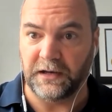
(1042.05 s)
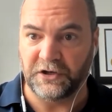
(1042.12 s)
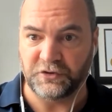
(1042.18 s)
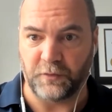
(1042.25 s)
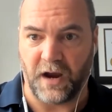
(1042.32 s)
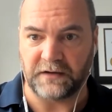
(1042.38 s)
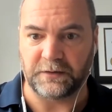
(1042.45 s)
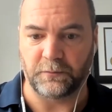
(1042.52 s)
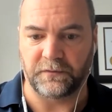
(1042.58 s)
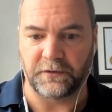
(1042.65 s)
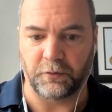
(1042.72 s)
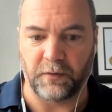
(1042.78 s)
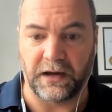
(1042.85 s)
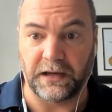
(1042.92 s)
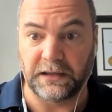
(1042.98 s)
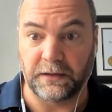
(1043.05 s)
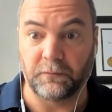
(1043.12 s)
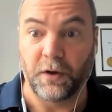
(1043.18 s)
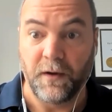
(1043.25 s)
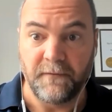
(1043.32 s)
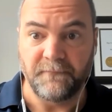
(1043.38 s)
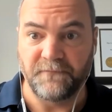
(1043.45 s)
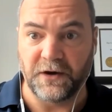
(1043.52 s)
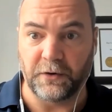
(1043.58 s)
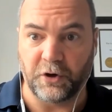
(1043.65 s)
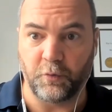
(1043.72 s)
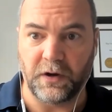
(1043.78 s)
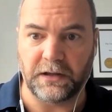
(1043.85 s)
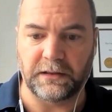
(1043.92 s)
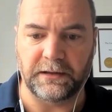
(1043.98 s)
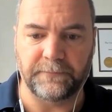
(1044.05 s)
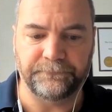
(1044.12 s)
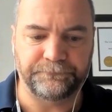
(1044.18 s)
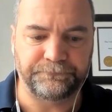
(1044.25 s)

interacting with the gray alien very quickly.